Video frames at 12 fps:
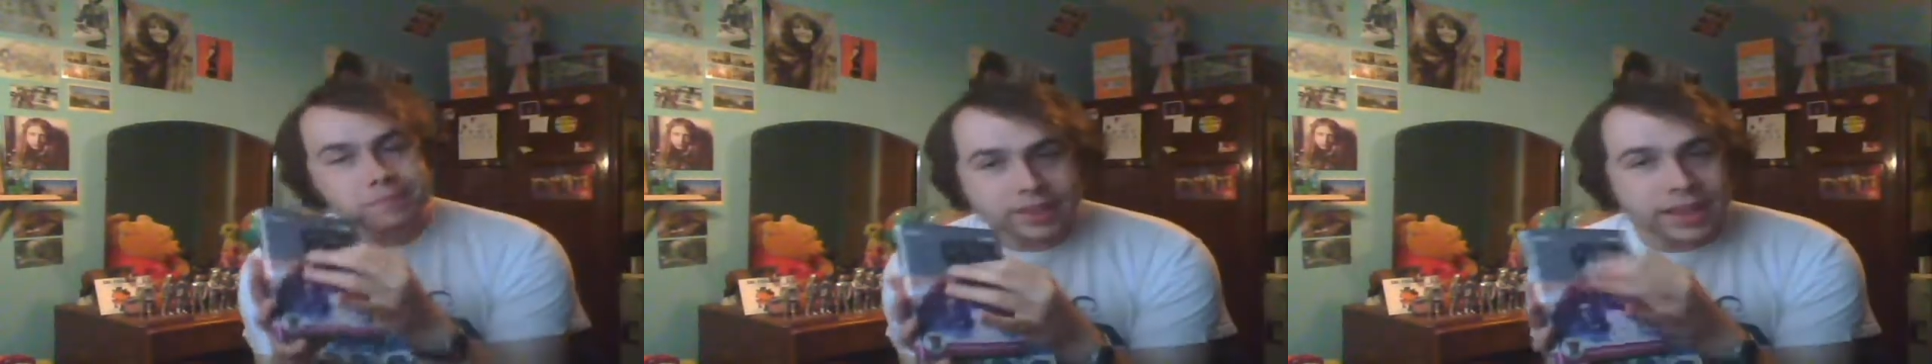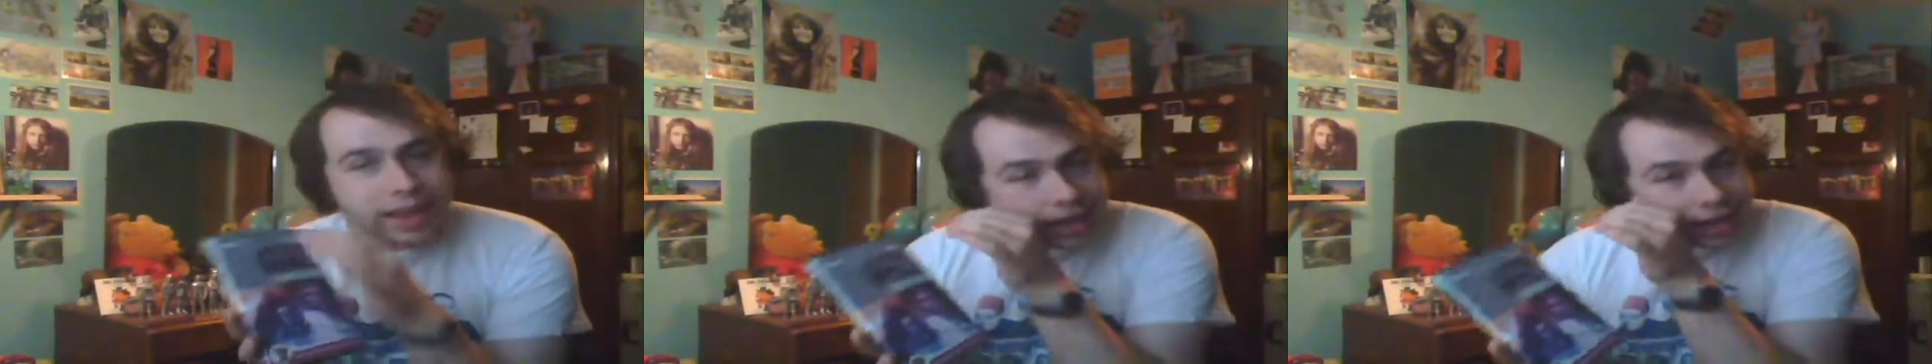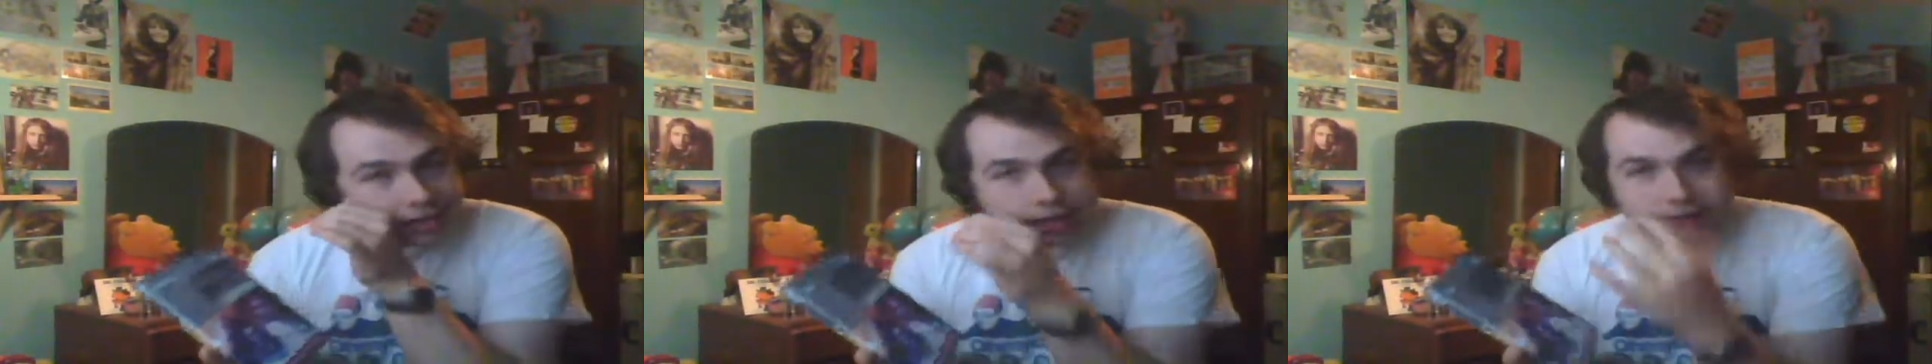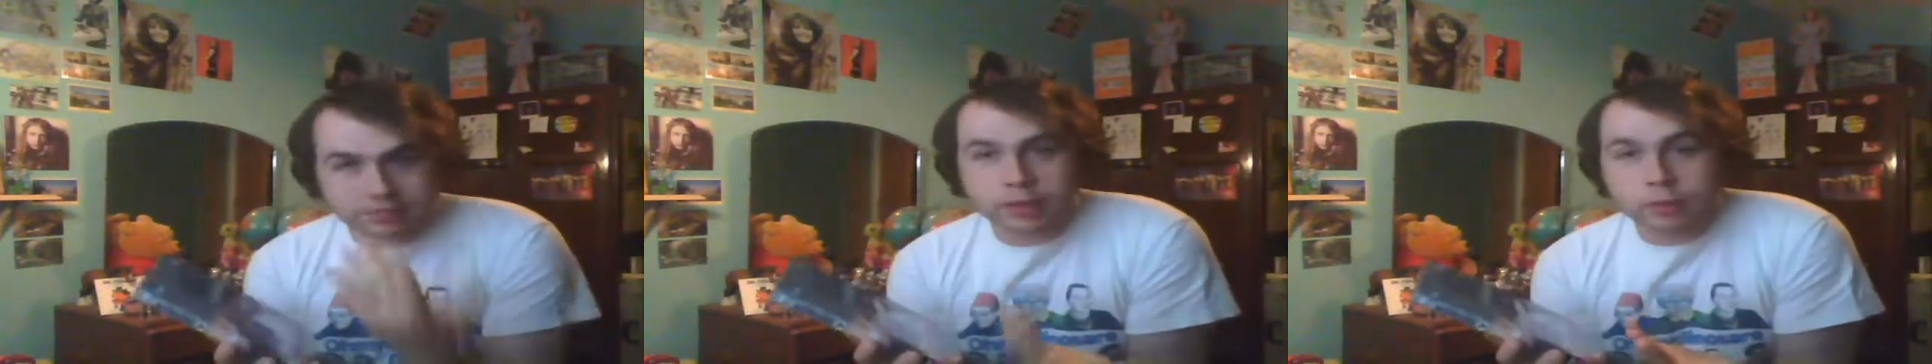yeah,
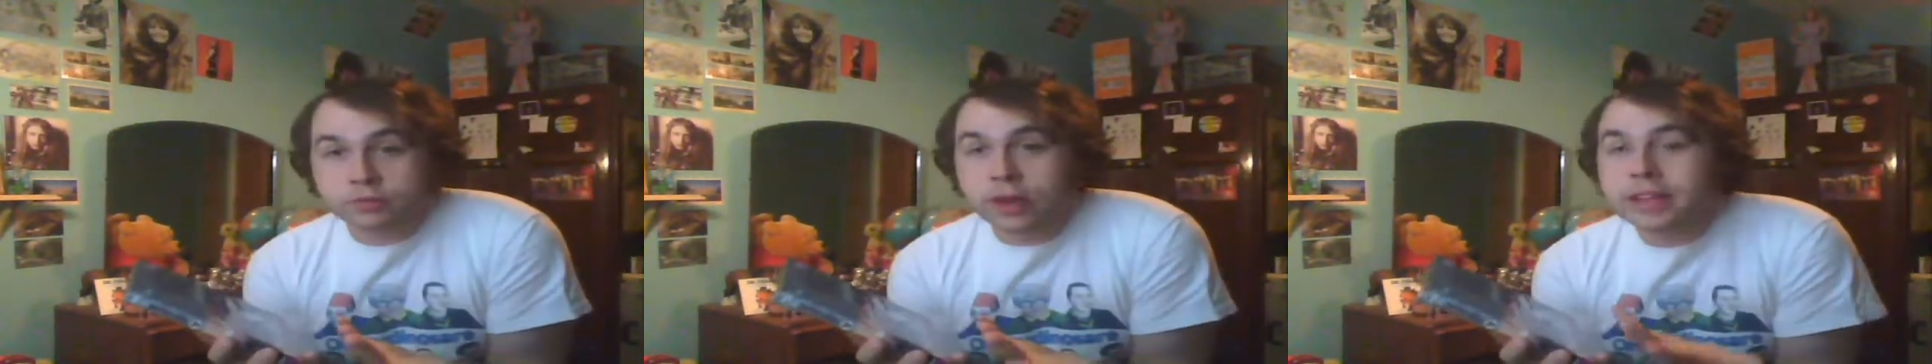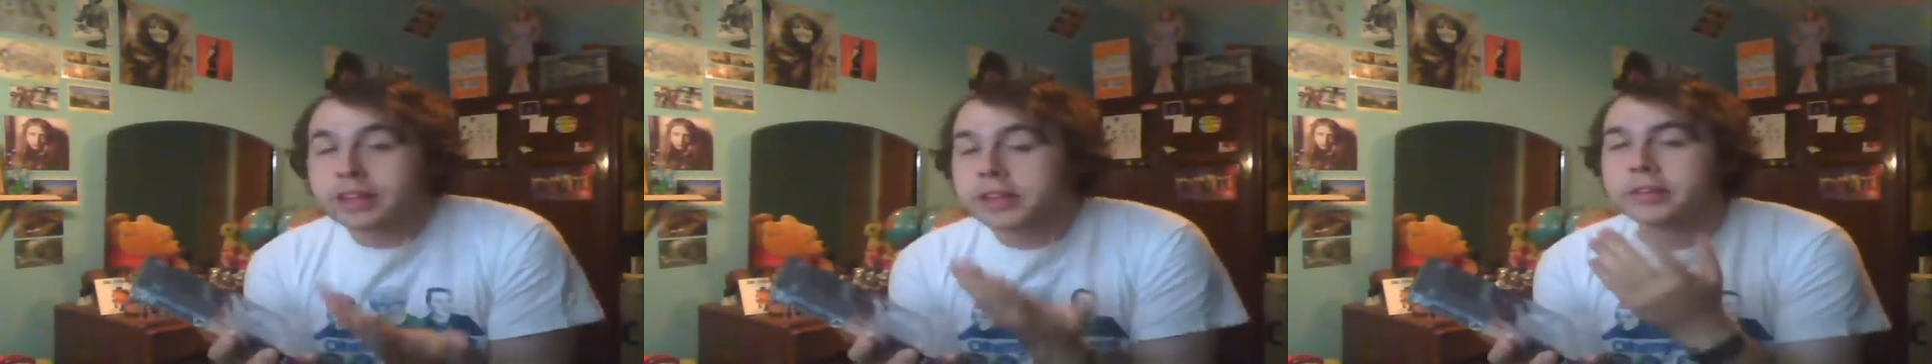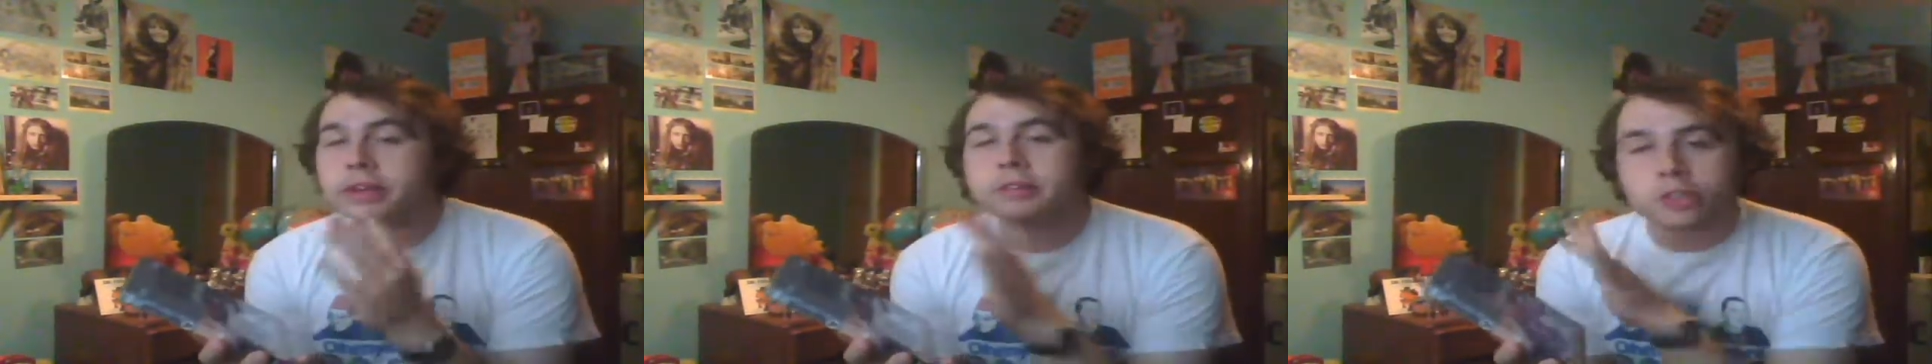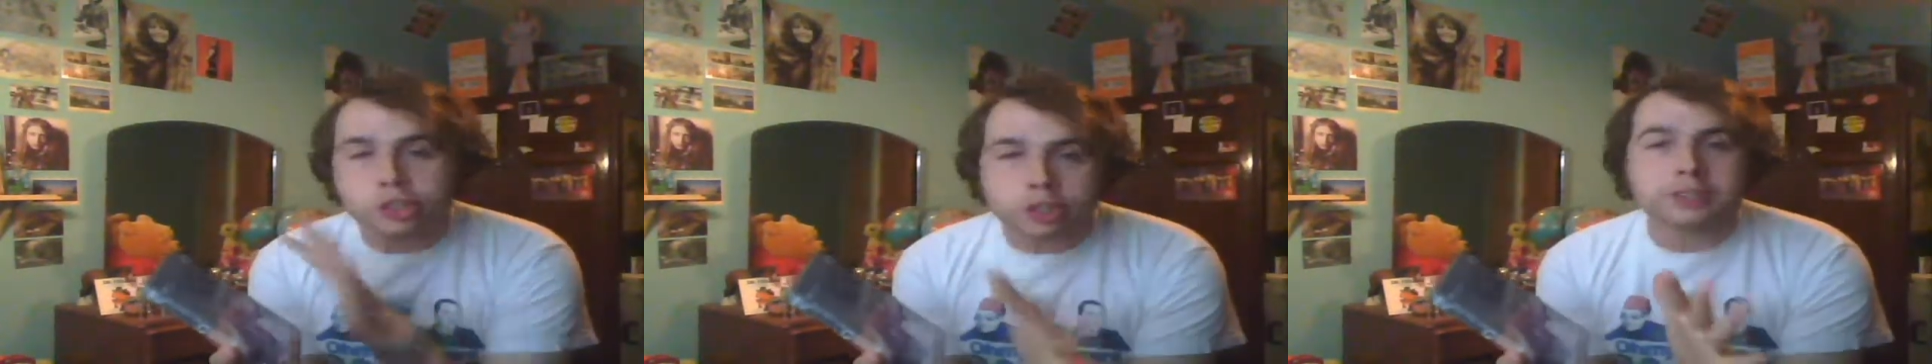it was rattling
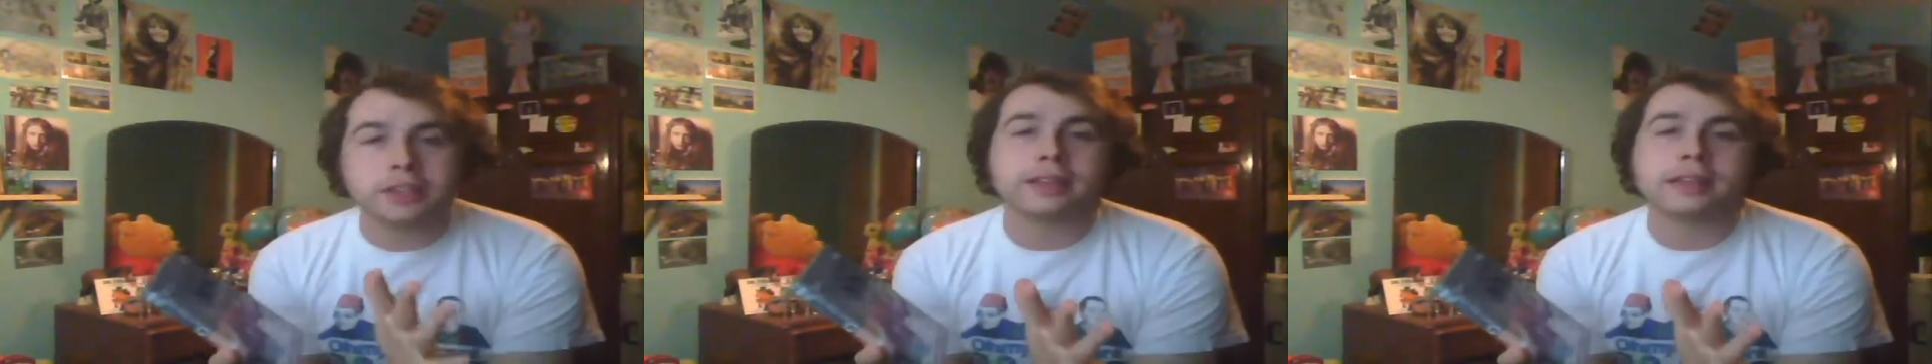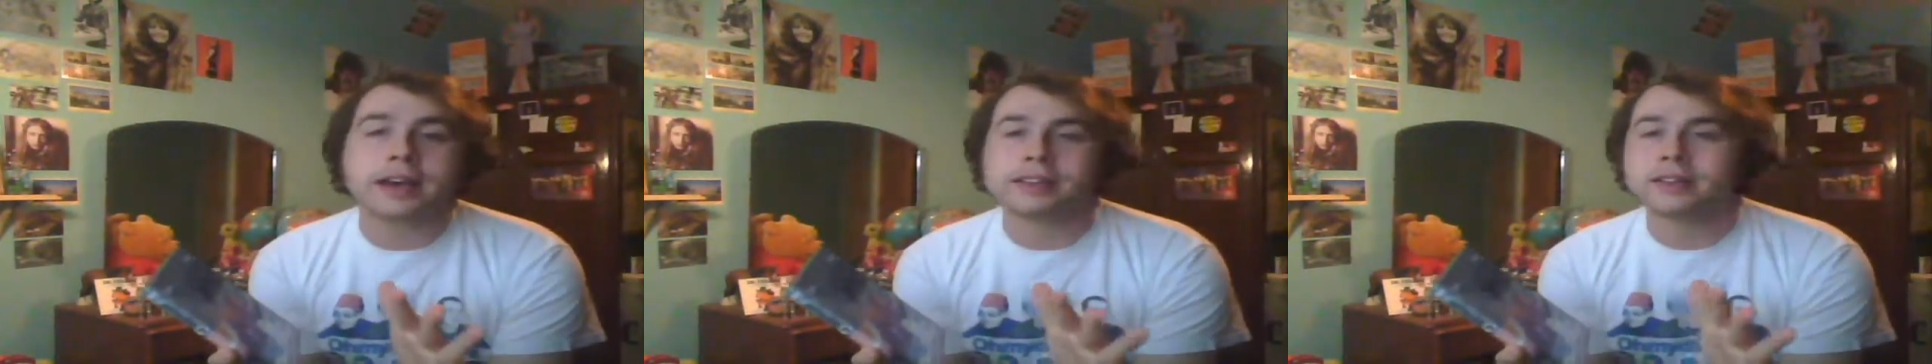around just like that,